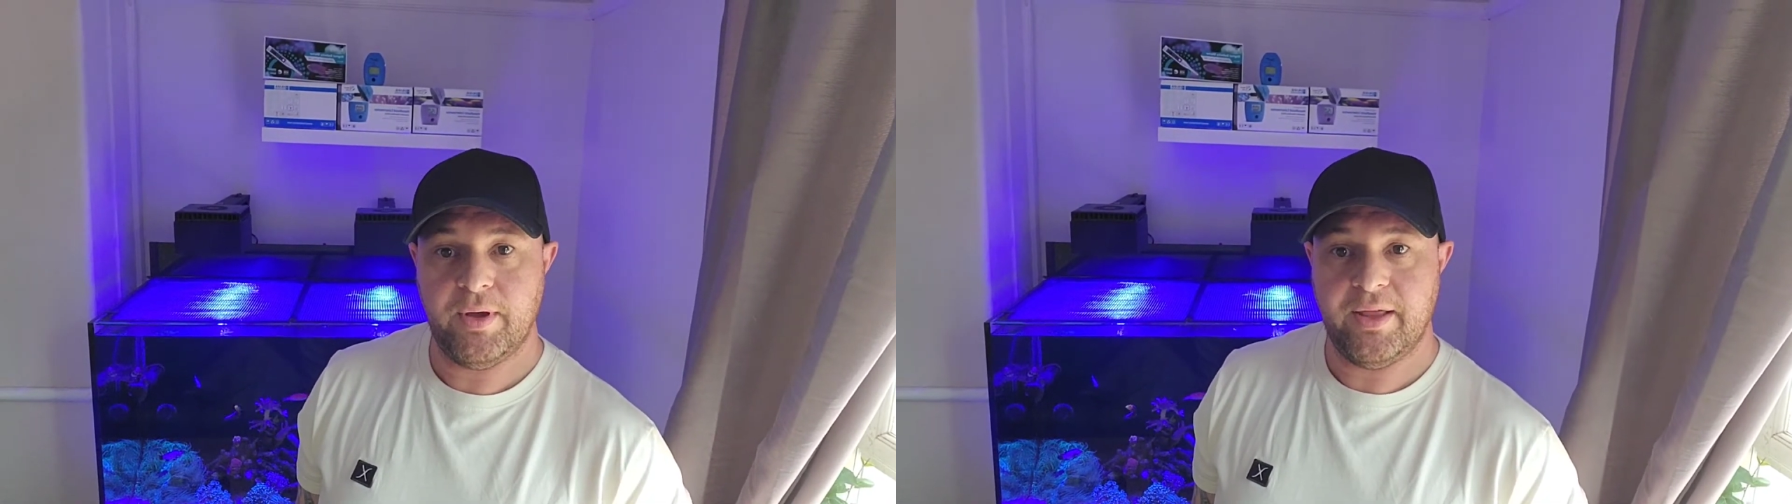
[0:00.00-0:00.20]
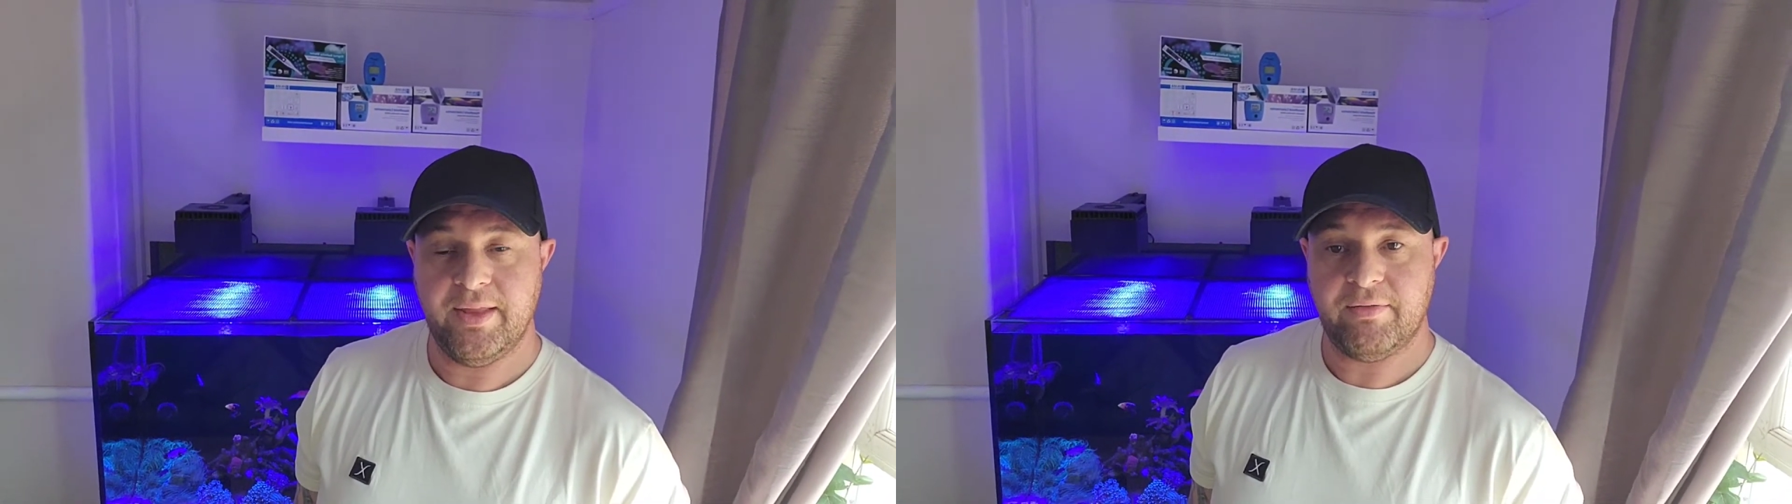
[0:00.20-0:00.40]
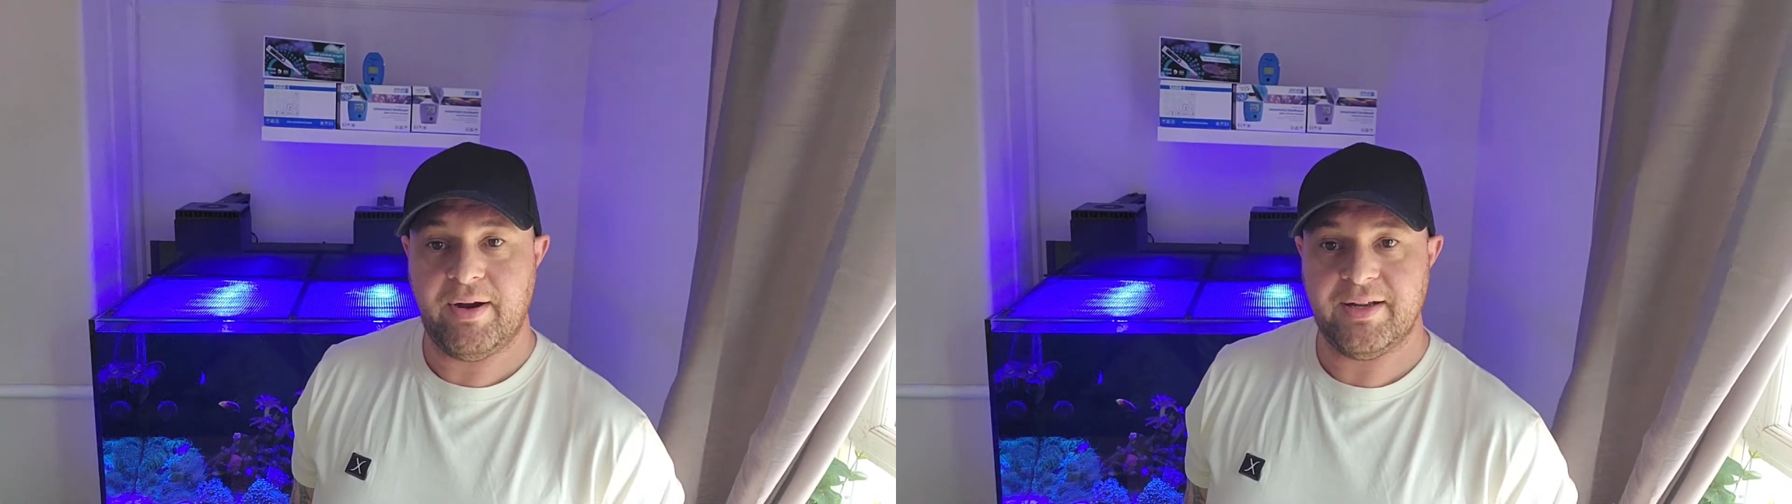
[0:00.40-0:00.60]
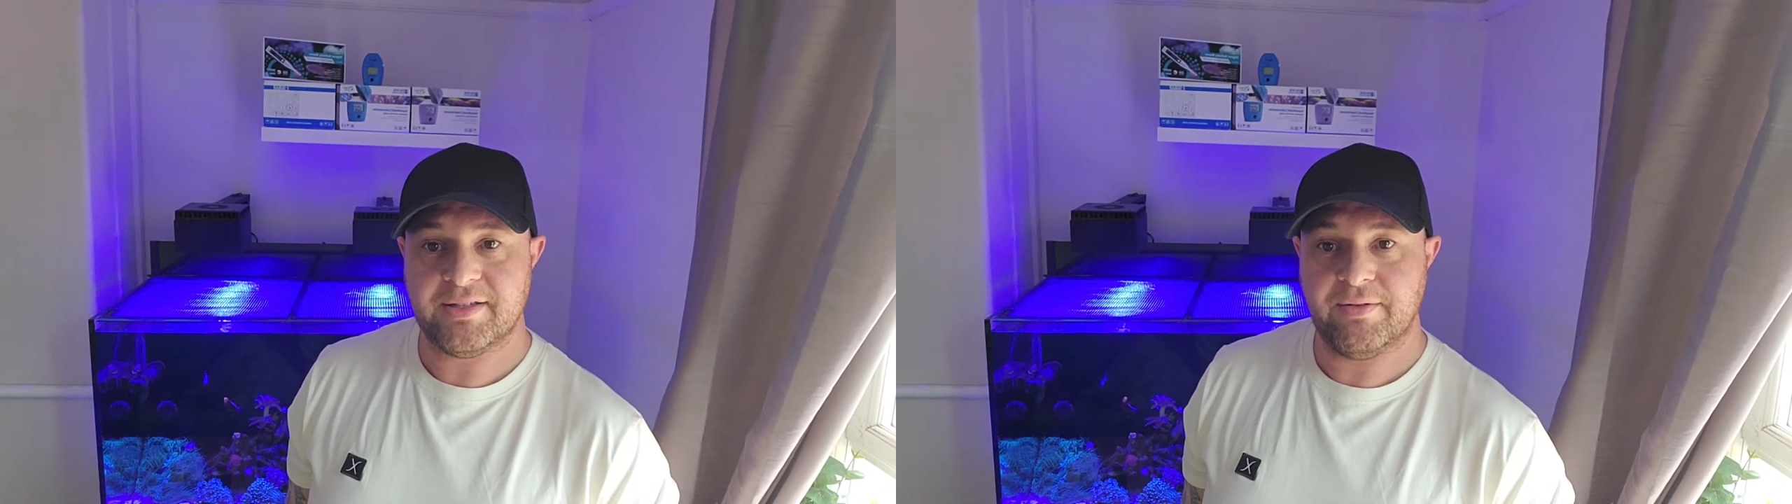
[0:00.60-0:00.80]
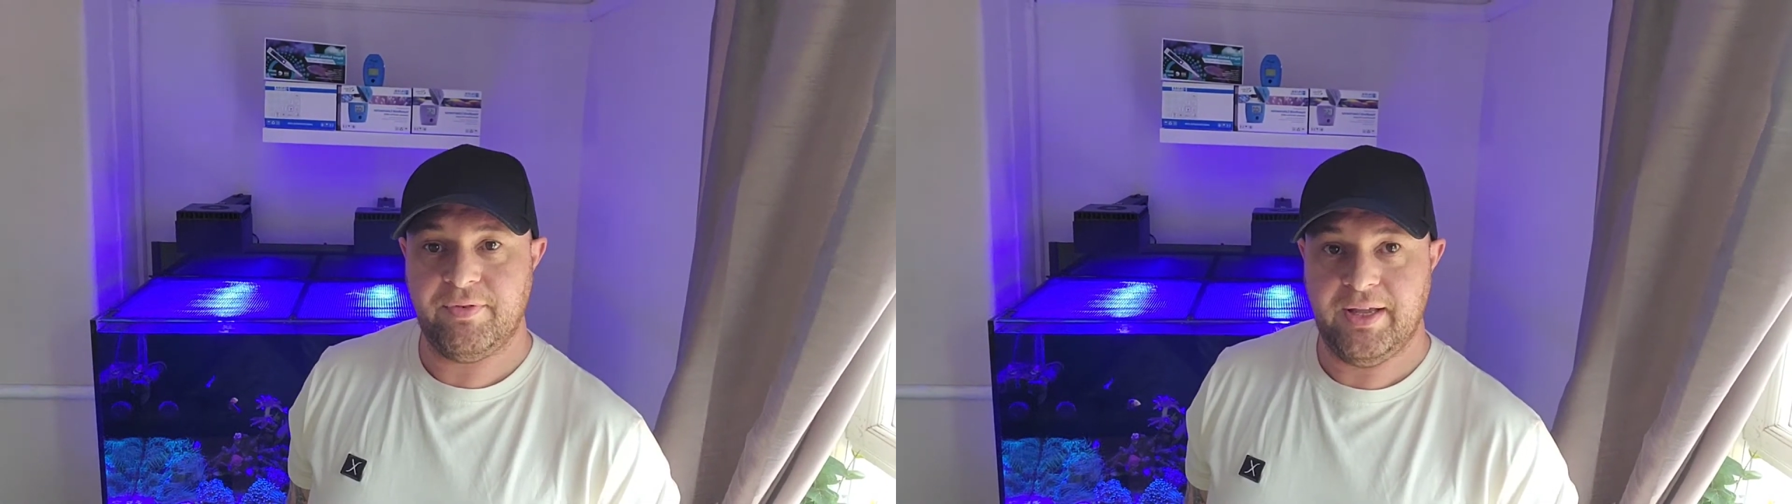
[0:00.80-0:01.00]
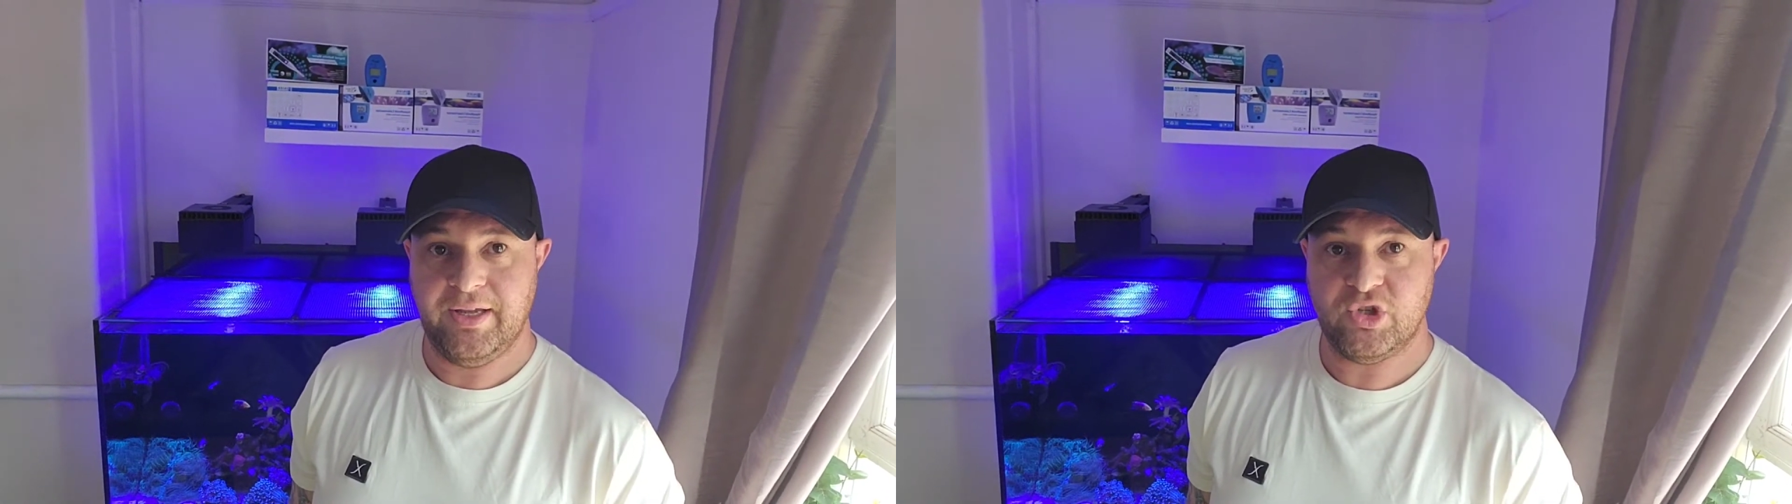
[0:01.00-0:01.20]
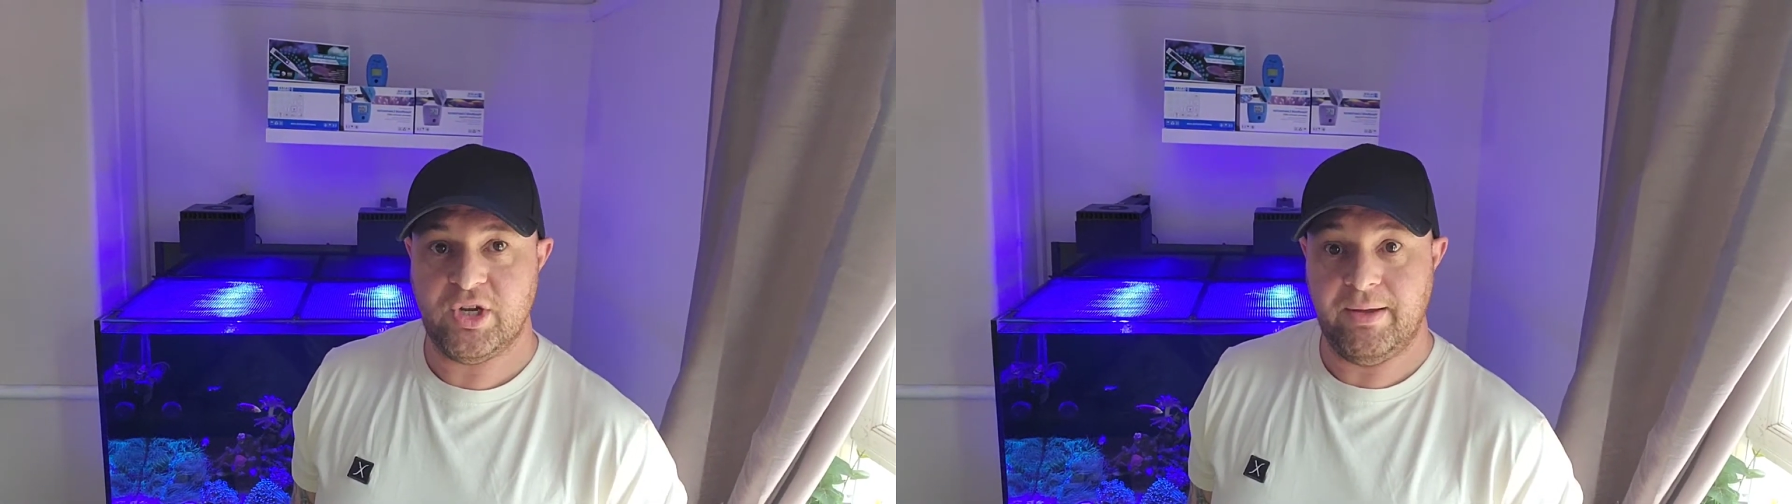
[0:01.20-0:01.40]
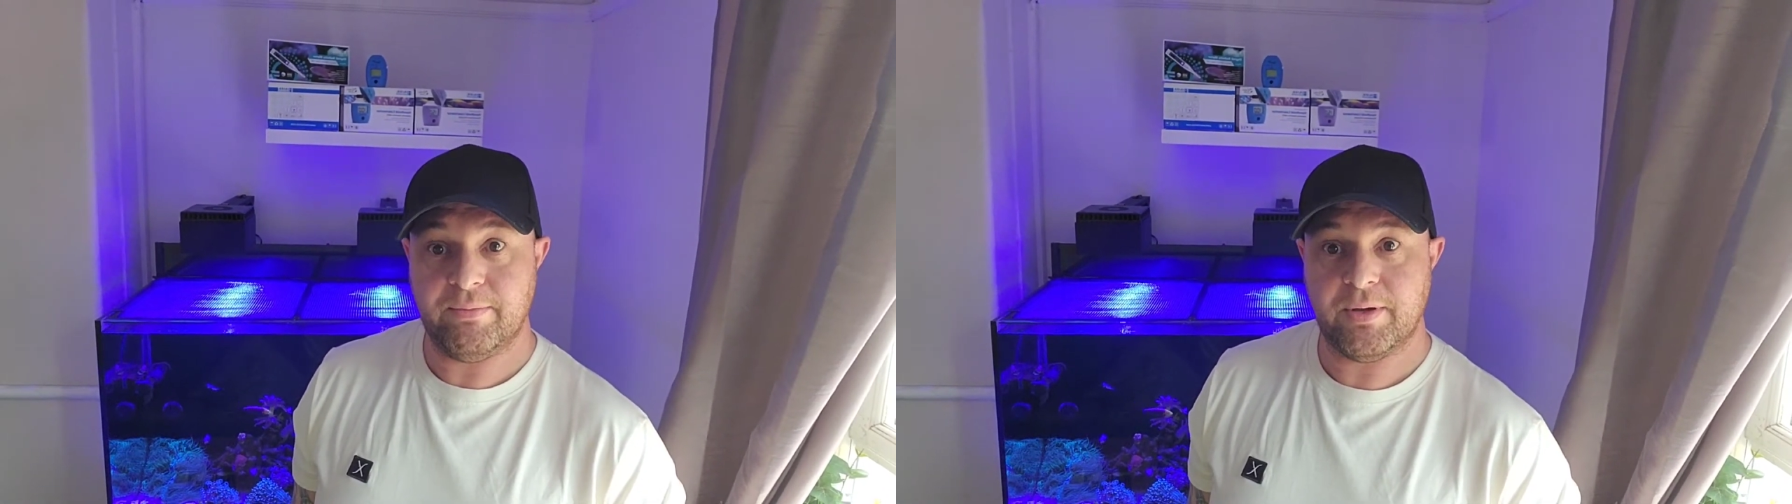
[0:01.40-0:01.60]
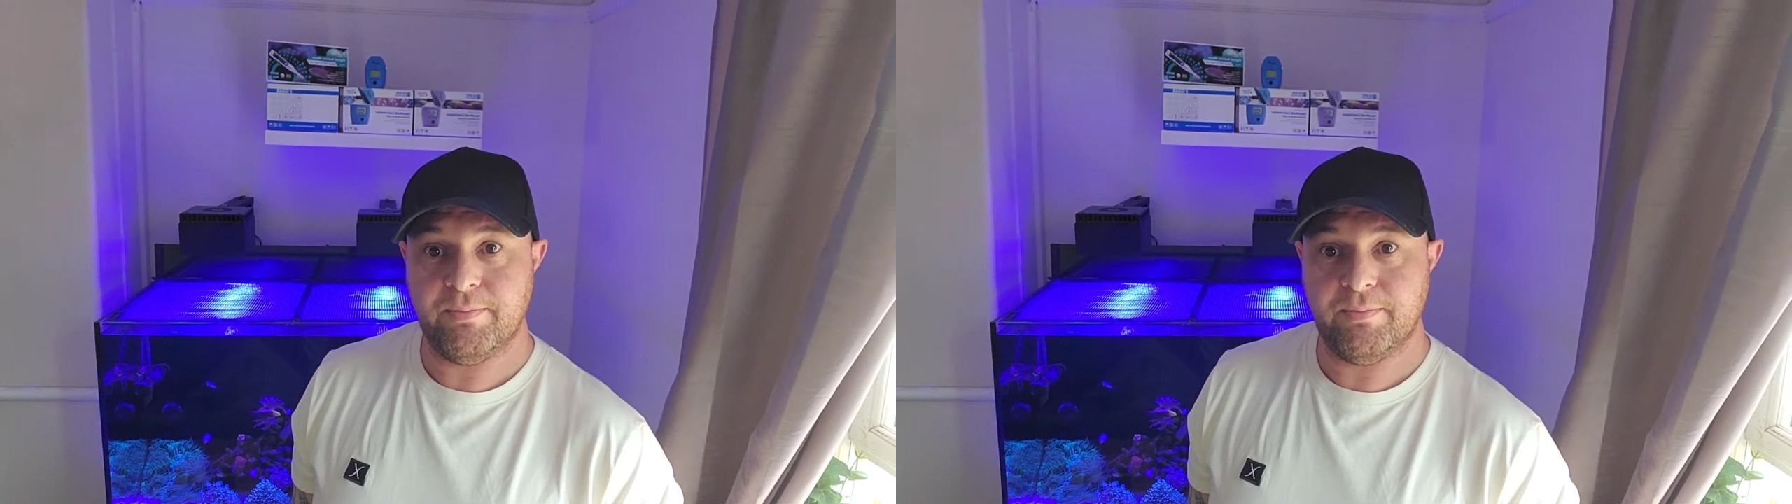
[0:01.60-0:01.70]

and they're relatively cheap